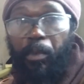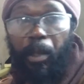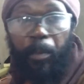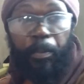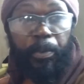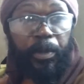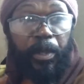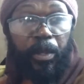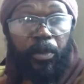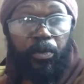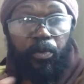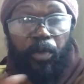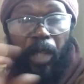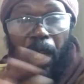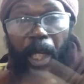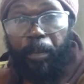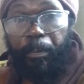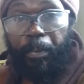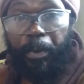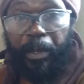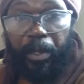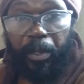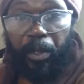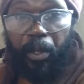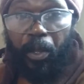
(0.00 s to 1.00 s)
We're going to put it
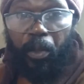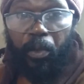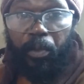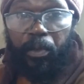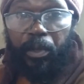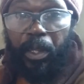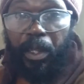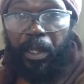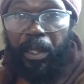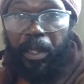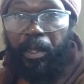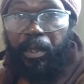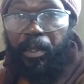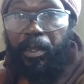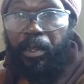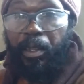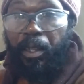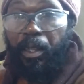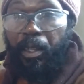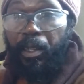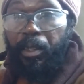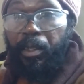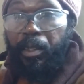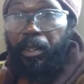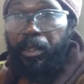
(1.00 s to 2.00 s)
right on the counter.
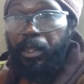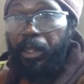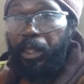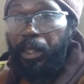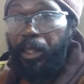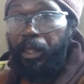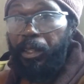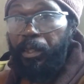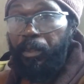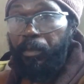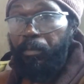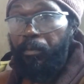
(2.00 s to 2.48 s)
See?